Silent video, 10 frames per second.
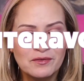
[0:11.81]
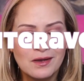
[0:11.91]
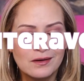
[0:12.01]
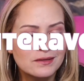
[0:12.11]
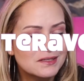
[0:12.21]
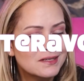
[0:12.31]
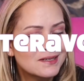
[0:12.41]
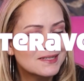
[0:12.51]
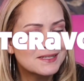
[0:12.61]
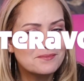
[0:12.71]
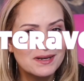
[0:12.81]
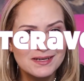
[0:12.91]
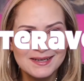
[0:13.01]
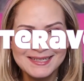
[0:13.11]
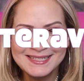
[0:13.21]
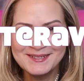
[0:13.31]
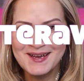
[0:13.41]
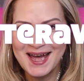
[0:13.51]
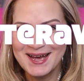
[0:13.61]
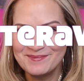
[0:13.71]
over here. Today's Monday, so
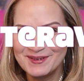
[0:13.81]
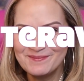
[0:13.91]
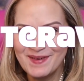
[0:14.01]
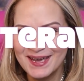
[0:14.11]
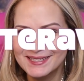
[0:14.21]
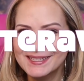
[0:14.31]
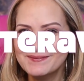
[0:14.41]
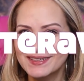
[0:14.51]
happy Magic